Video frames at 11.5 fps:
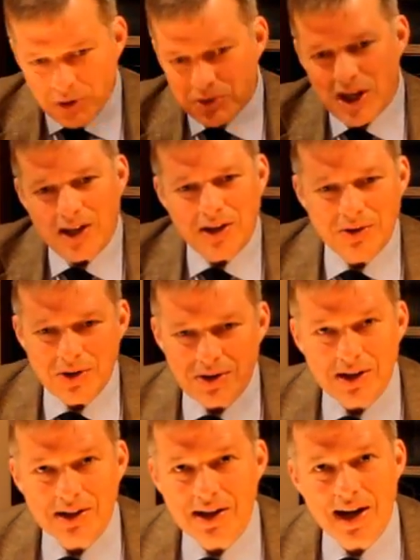taking all
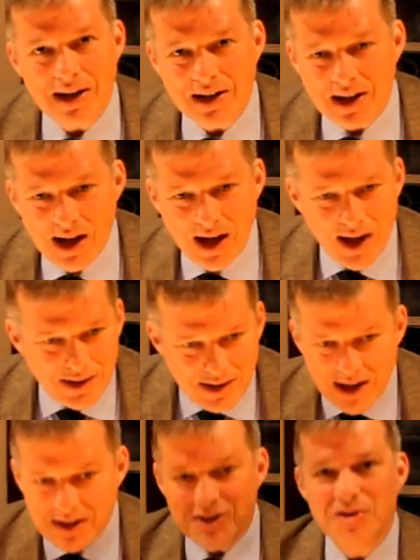the Atlantic cod,
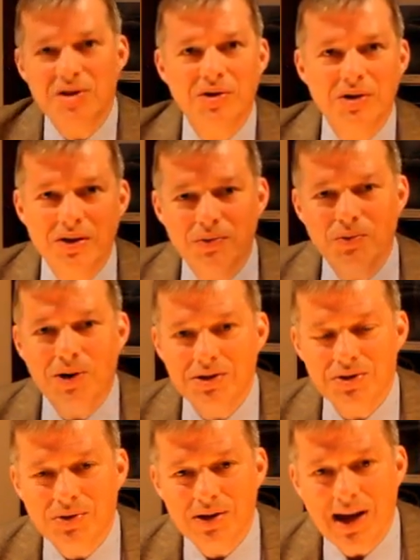not considering
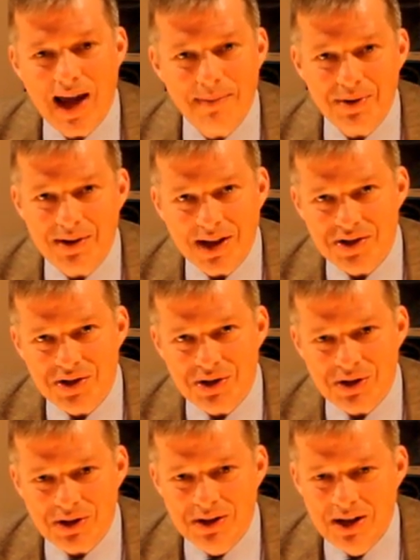what's going to happen next
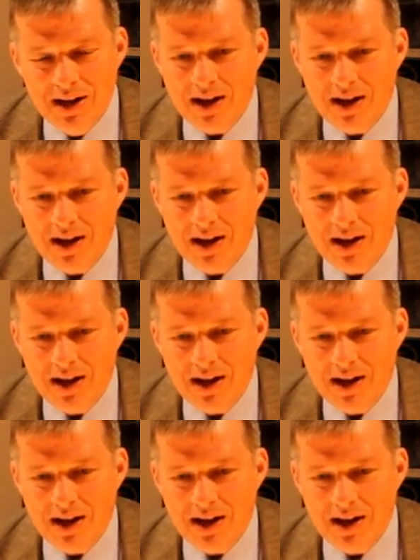year,